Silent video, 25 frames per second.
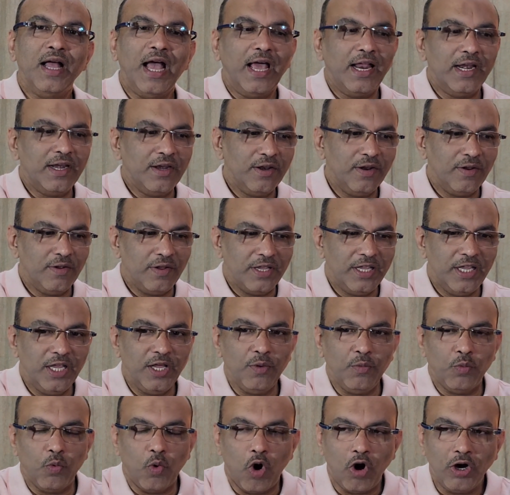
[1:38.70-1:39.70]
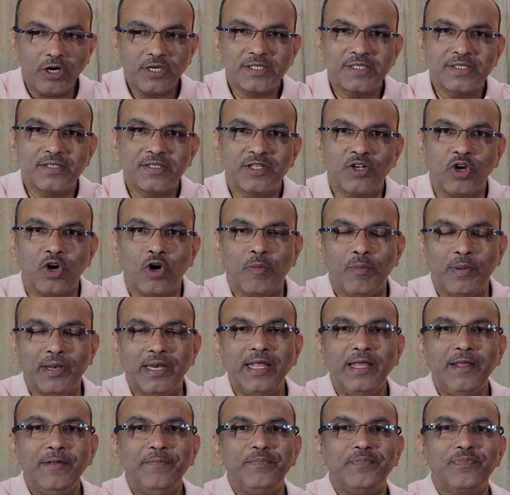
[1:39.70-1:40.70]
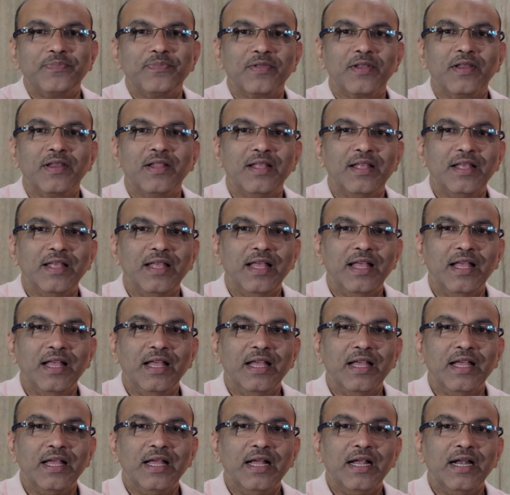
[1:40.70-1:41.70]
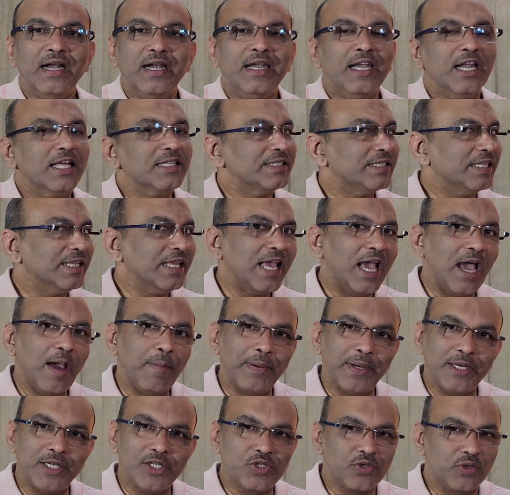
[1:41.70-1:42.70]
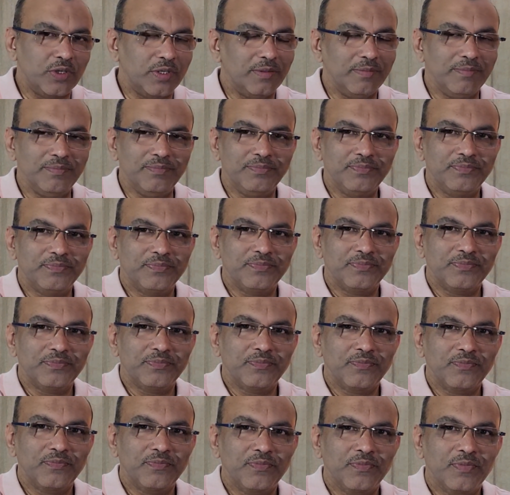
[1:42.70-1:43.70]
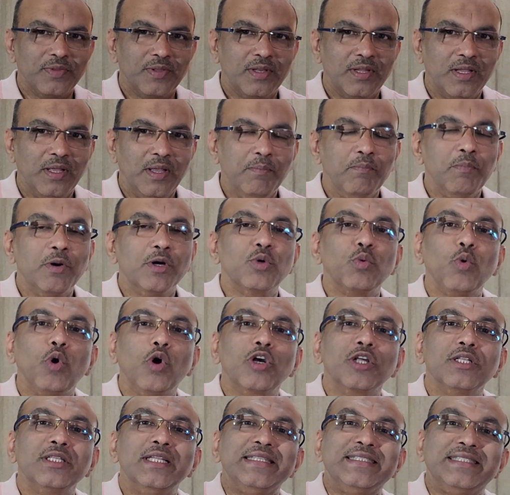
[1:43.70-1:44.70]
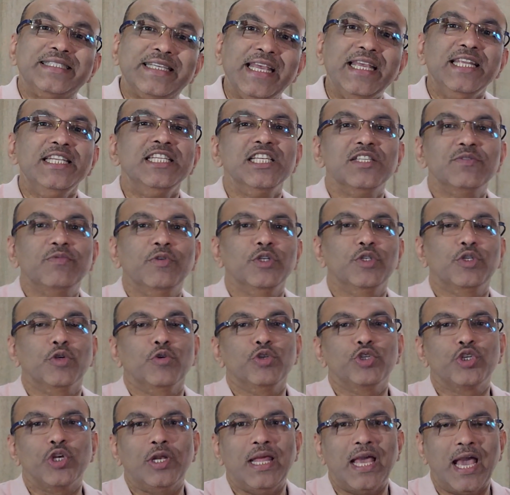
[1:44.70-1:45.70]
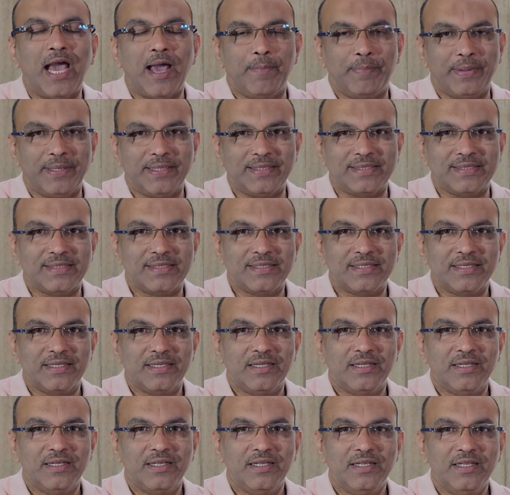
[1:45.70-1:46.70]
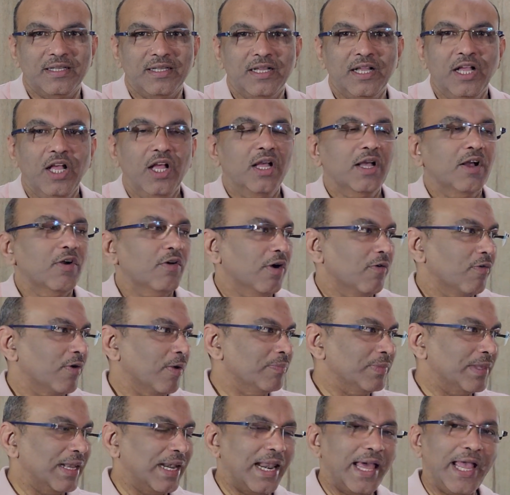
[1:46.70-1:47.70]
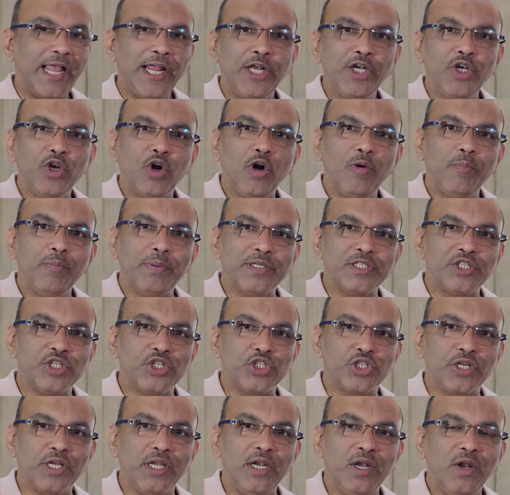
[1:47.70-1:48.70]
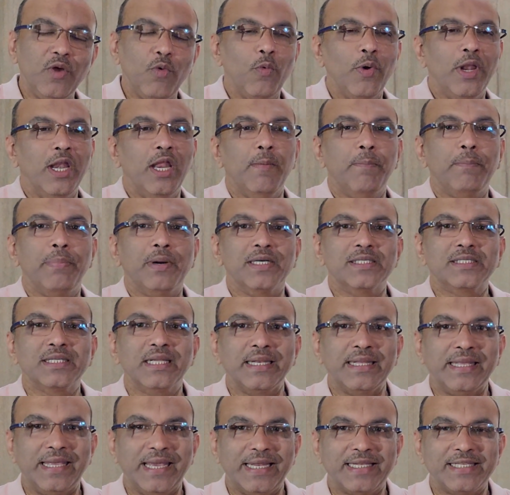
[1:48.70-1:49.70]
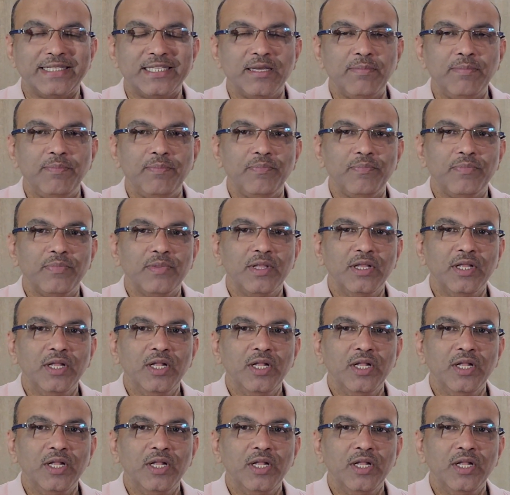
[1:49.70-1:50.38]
and he walks normally, nothing happens to him. But what are the changes which usually happens? From the lying down position, when a person gets up,